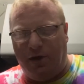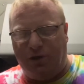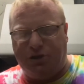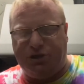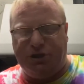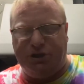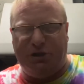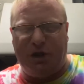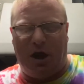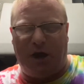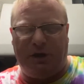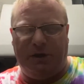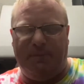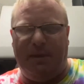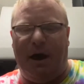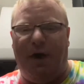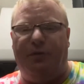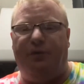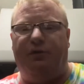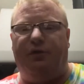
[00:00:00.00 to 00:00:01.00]
she talked
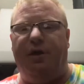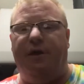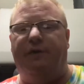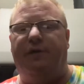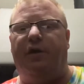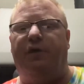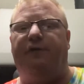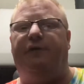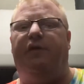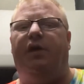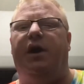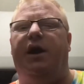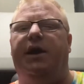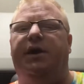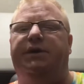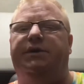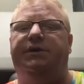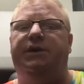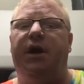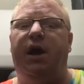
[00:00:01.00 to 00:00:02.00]
about 3 of her
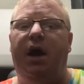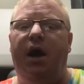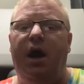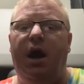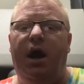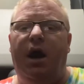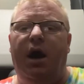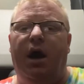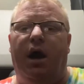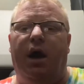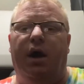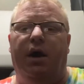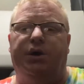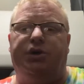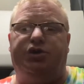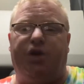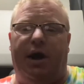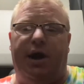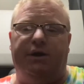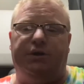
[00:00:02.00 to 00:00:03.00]
friends,
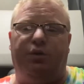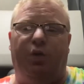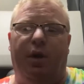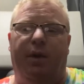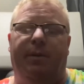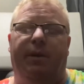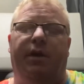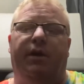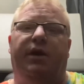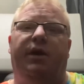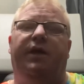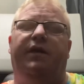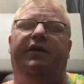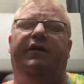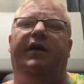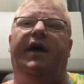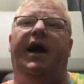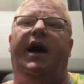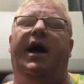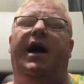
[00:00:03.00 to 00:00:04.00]
trans women,
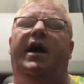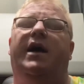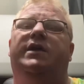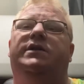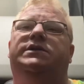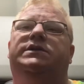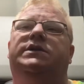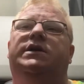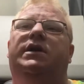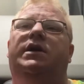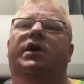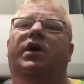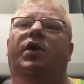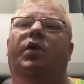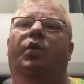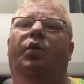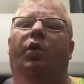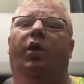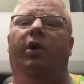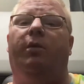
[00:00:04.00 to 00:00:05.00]
that
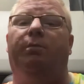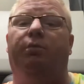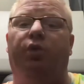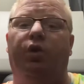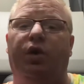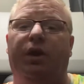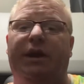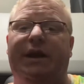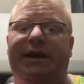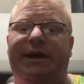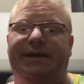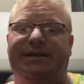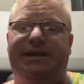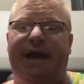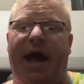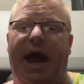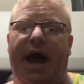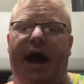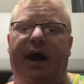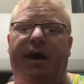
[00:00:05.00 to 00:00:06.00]
were brutally
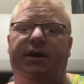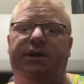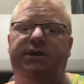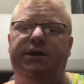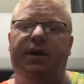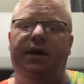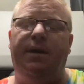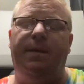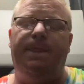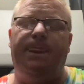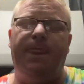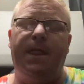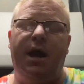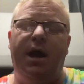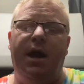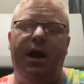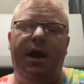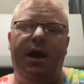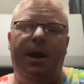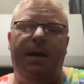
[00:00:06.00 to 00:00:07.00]
attacked
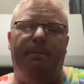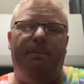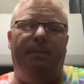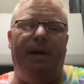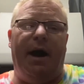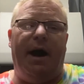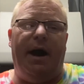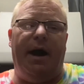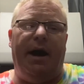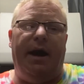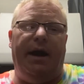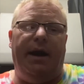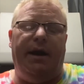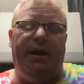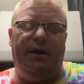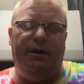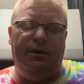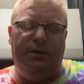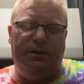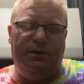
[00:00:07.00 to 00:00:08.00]

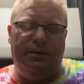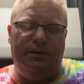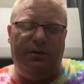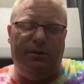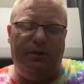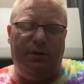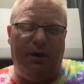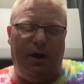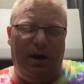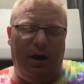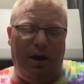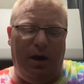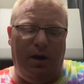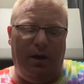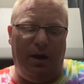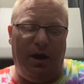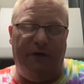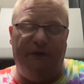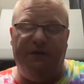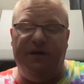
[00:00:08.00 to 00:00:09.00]
by
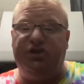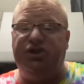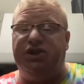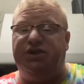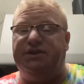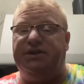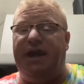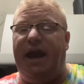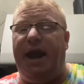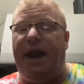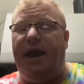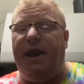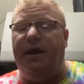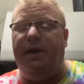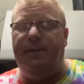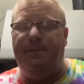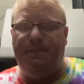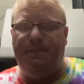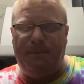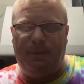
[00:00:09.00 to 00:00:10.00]
a vicious
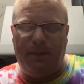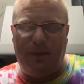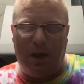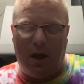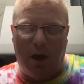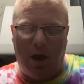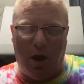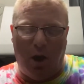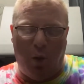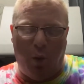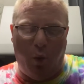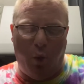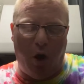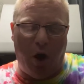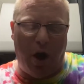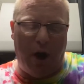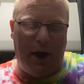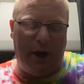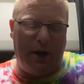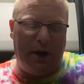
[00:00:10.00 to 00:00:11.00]
gang.
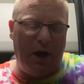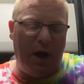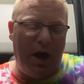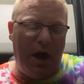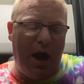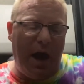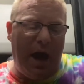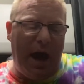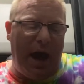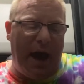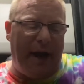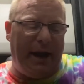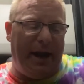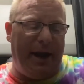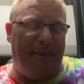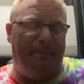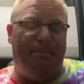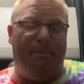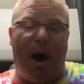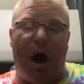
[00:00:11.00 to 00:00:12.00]
One had
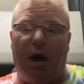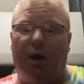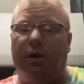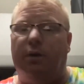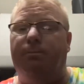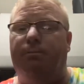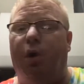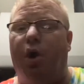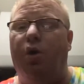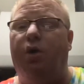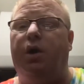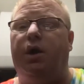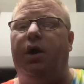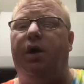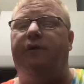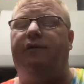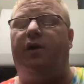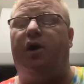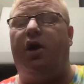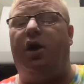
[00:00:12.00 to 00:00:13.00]
a bottle broken
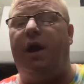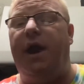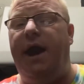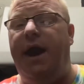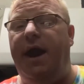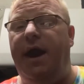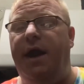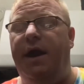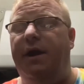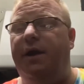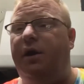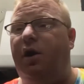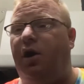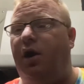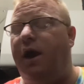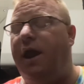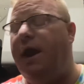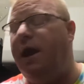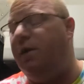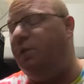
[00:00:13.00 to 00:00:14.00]
over her
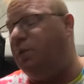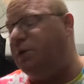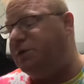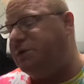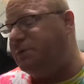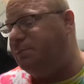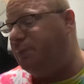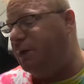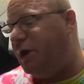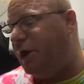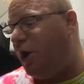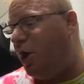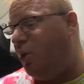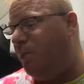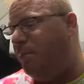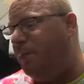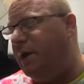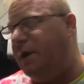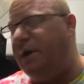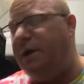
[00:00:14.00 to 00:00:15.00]
head was split
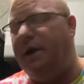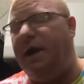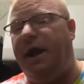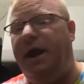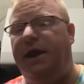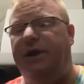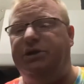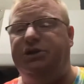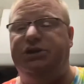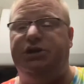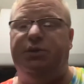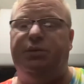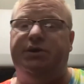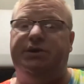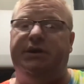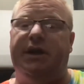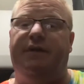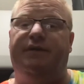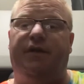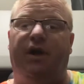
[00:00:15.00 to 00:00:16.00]
open, and she
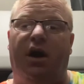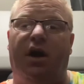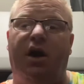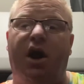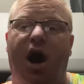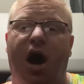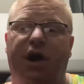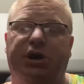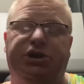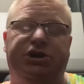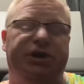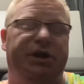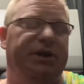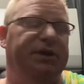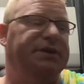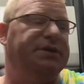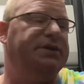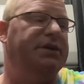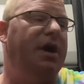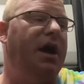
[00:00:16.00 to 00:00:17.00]
was left
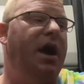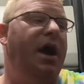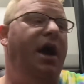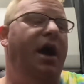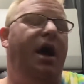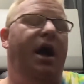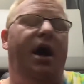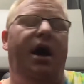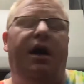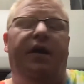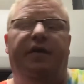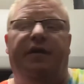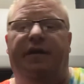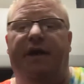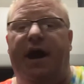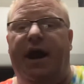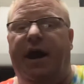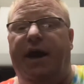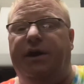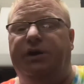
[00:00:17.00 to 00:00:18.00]
unconscious.
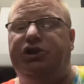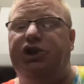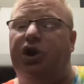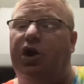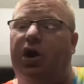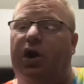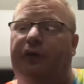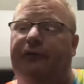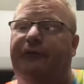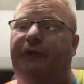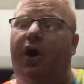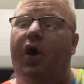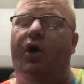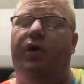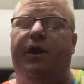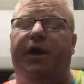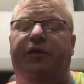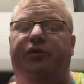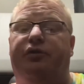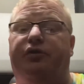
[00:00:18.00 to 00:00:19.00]
They took her
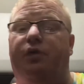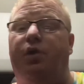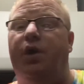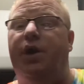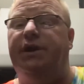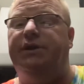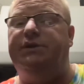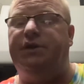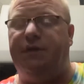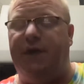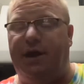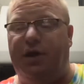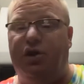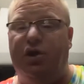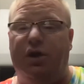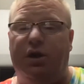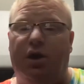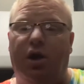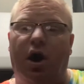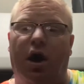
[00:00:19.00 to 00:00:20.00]
phone and threw it so they
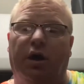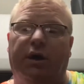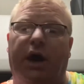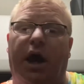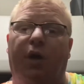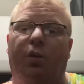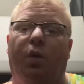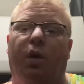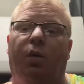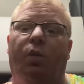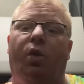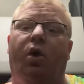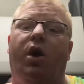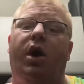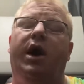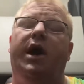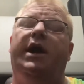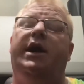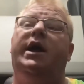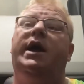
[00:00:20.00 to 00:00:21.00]
couldn't call
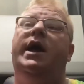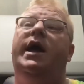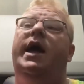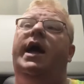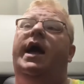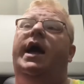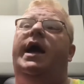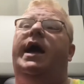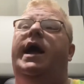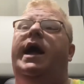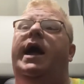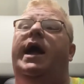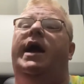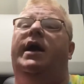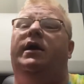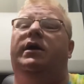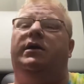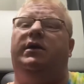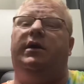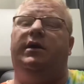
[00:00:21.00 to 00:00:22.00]
911,
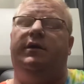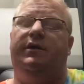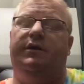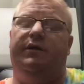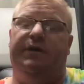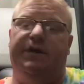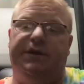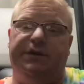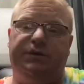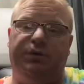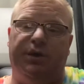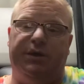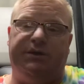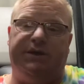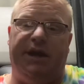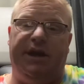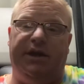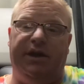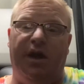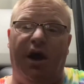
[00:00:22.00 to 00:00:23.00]
and this was
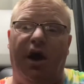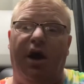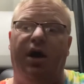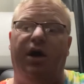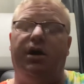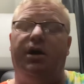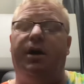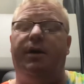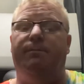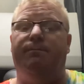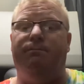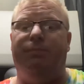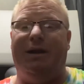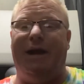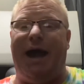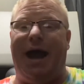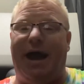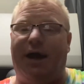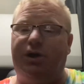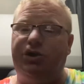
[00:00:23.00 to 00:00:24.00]
a young
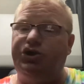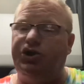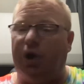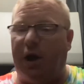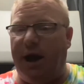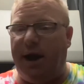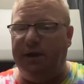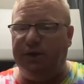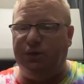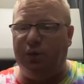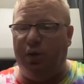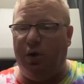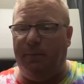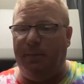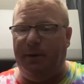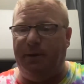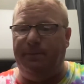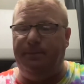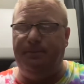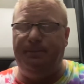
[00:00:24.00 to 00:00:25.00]
black trans woman.